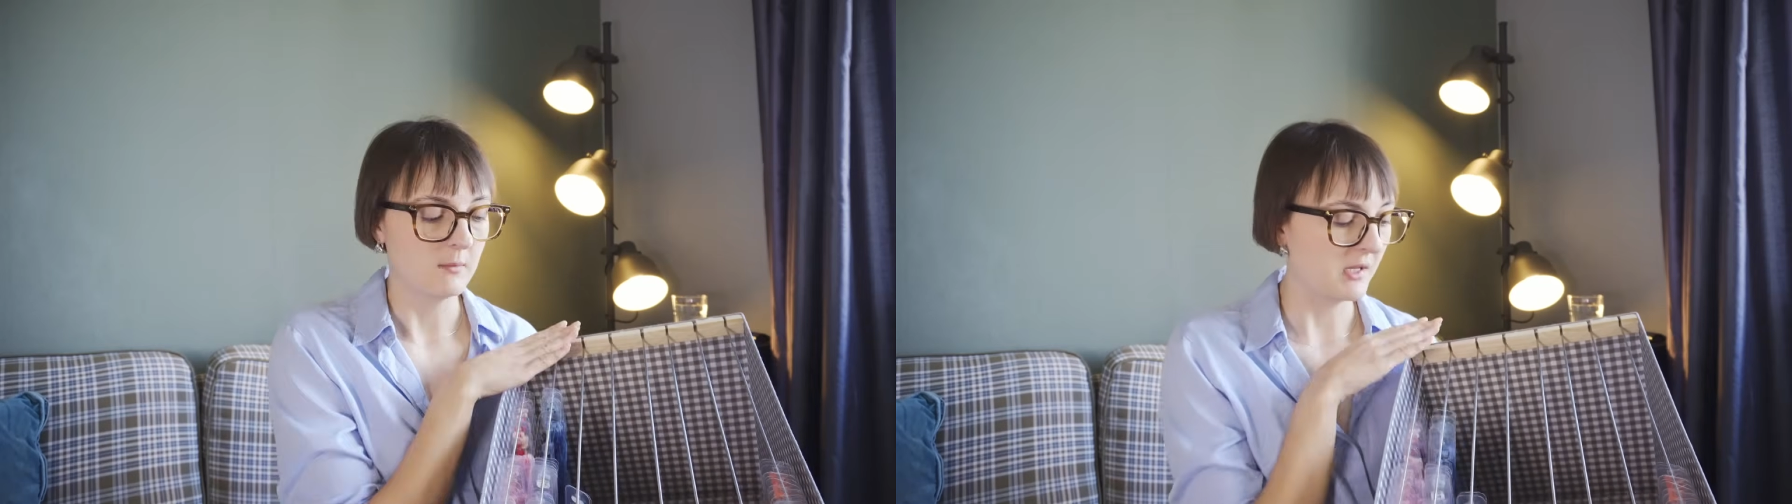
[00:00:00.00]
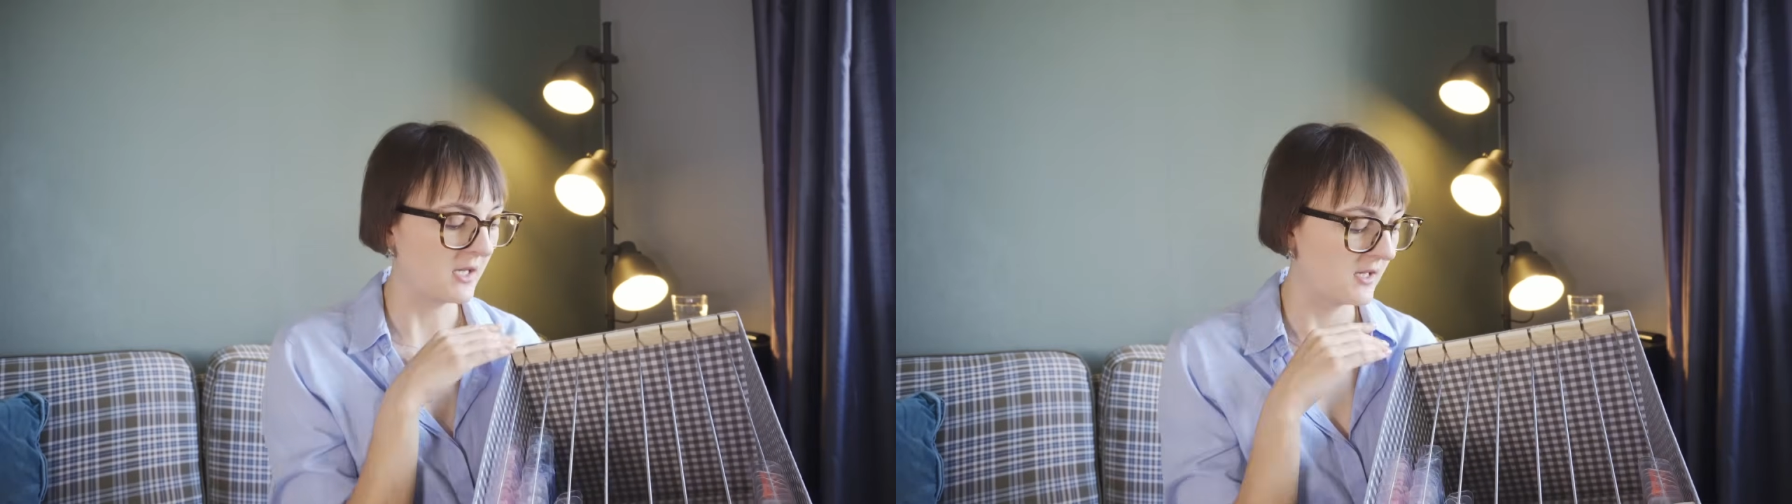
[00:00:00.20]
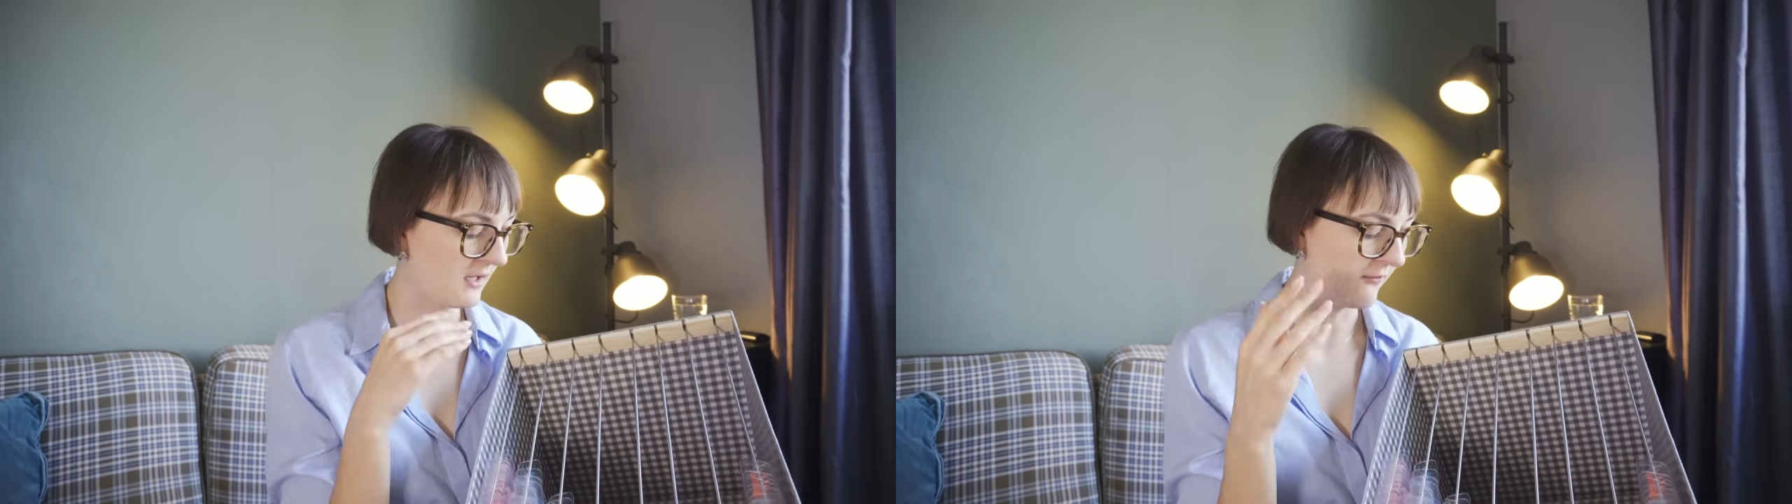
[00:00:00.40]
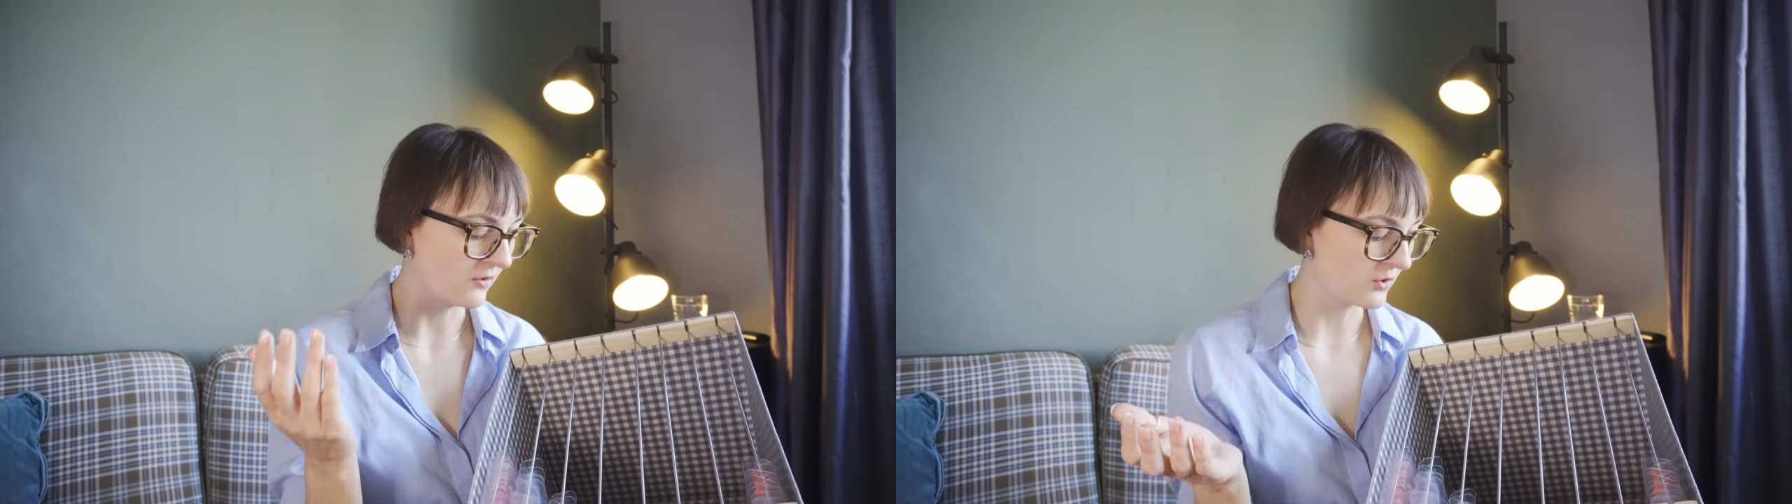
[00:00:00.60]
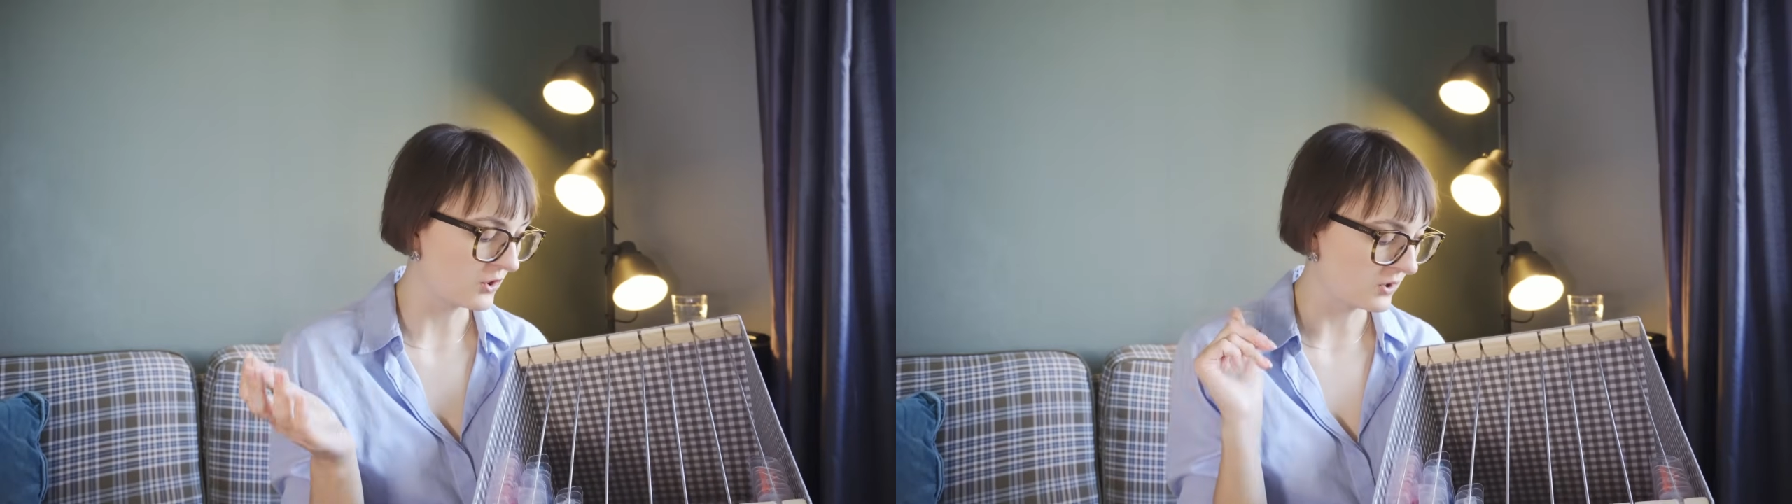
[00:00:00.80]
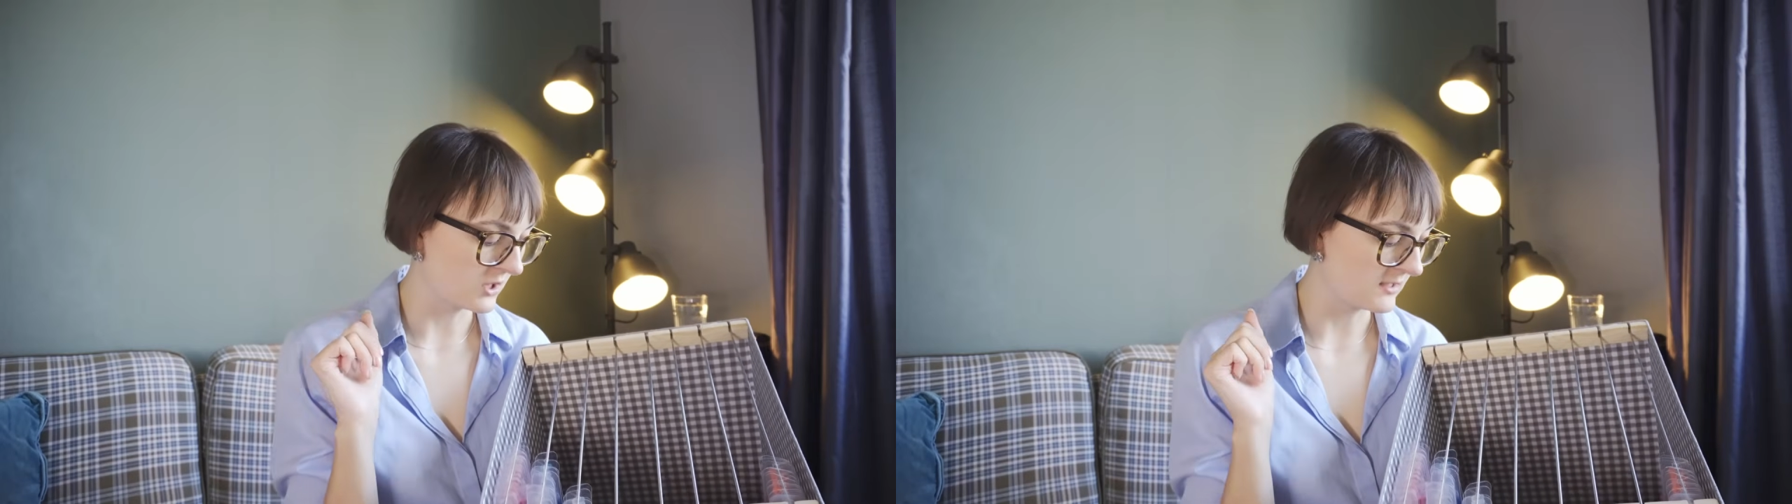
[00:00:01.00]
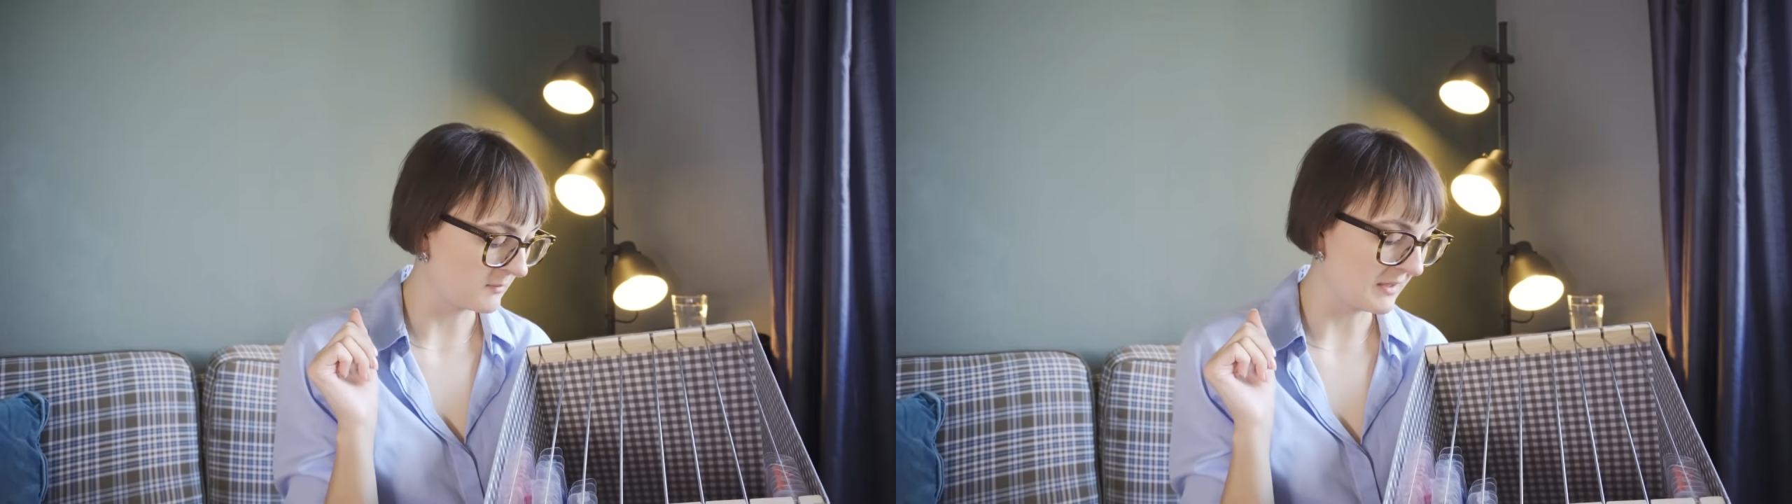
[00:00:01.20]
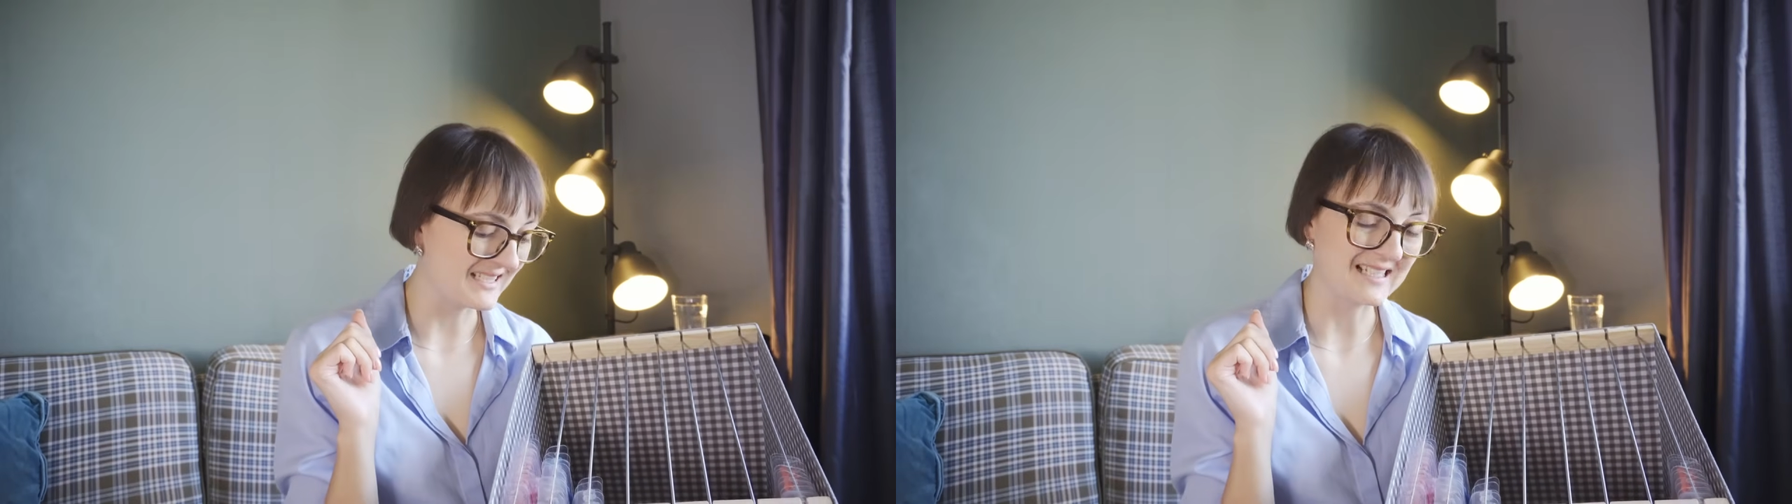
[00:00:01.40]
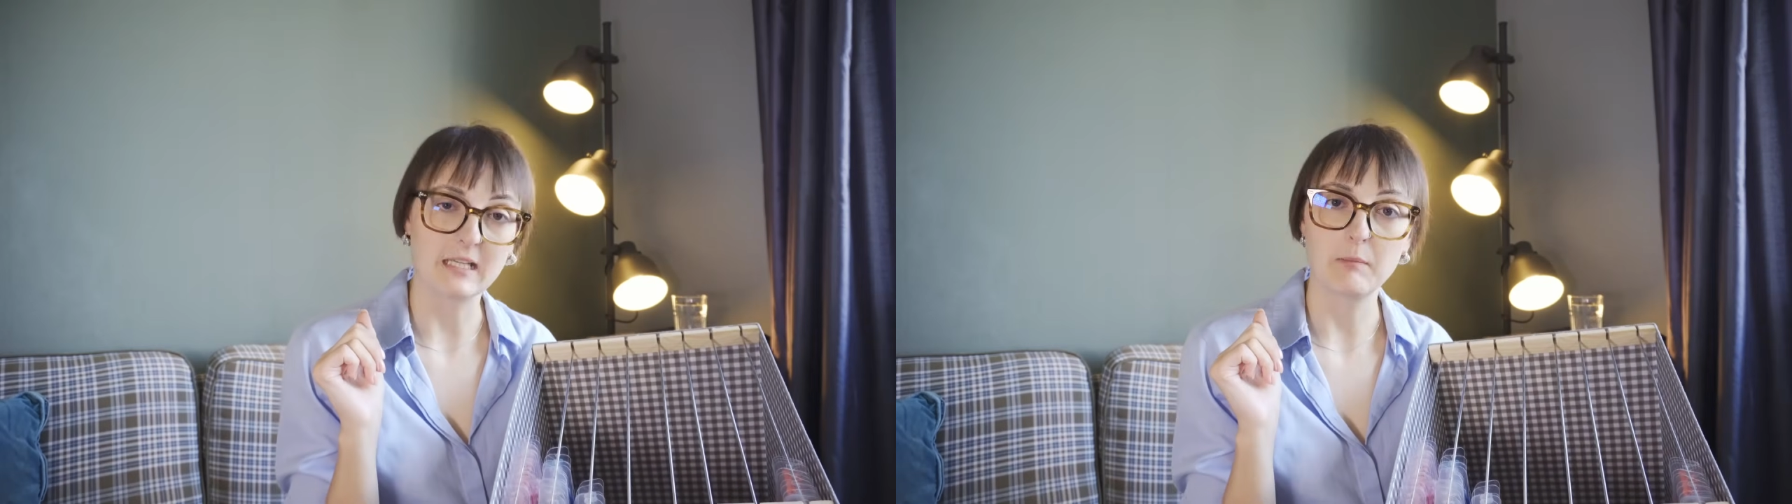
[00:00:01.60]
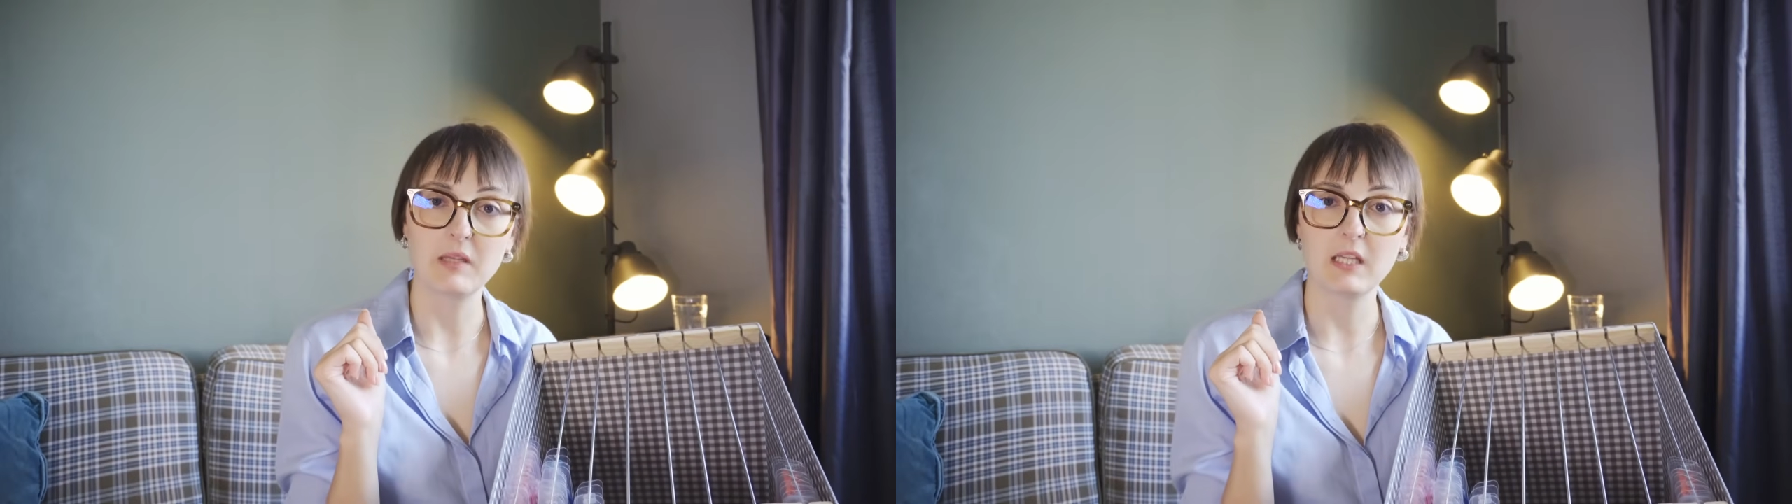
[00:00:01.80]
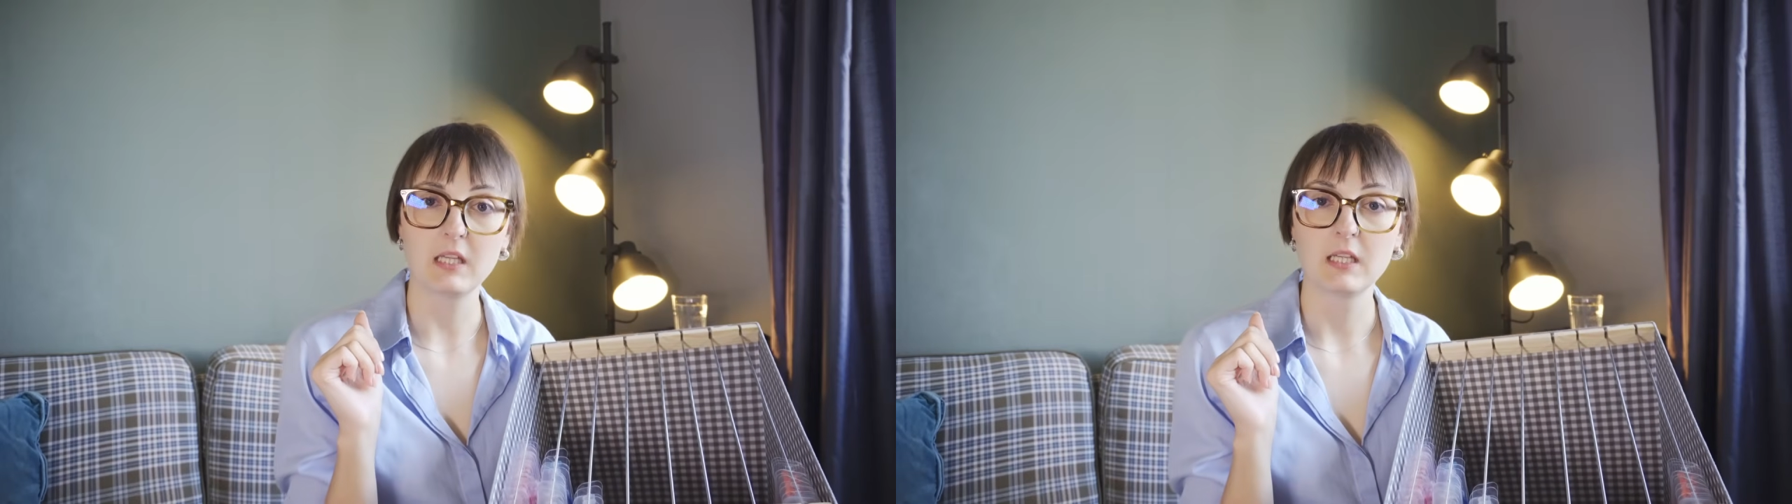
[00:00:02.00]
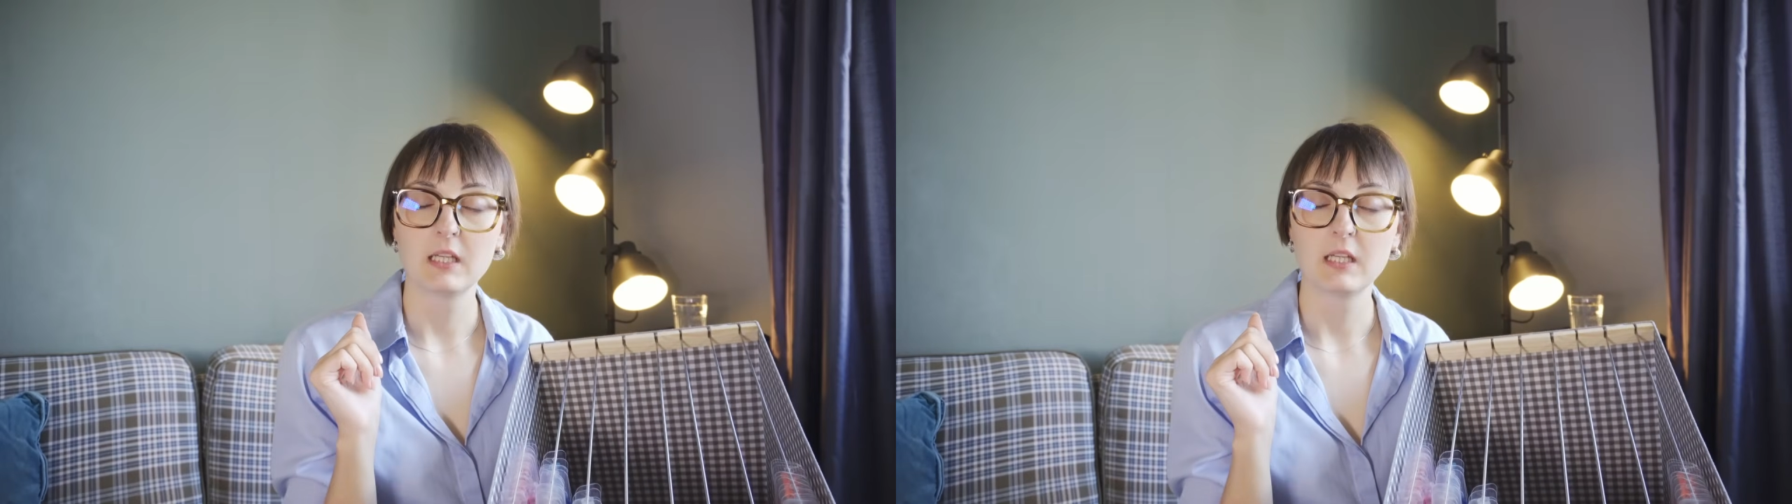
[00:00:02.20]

but if you're short on space like me,